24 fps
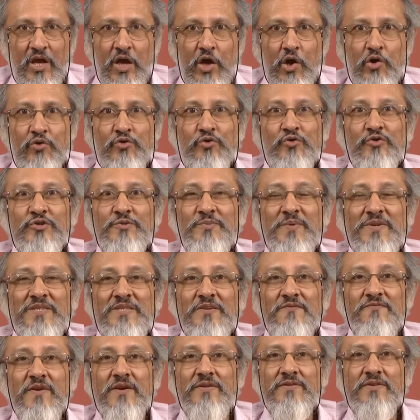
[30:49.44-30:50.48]
How do you
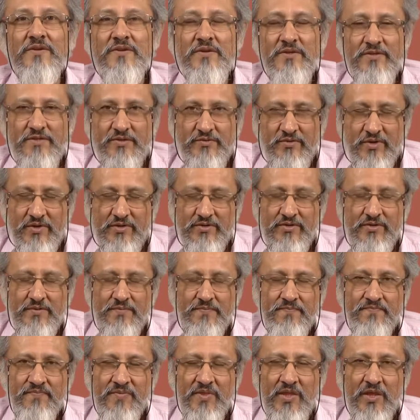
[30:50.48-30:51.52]
specify the
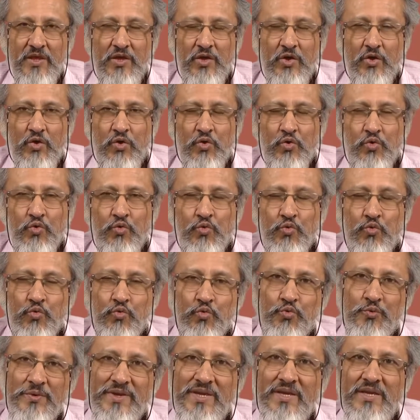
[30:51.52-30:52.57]
construction?
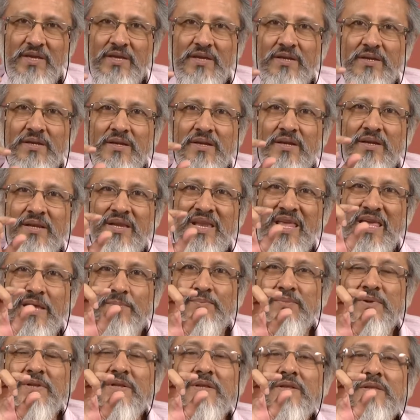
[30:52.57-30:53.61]
We
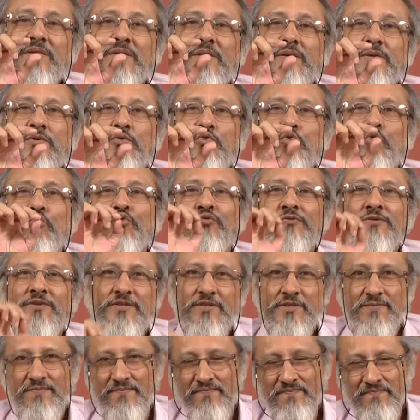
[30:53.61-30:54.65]
label the
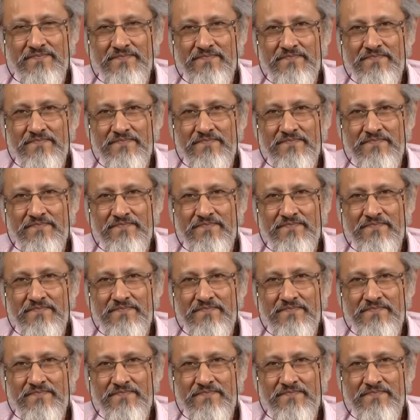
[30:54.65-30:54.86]
nodes.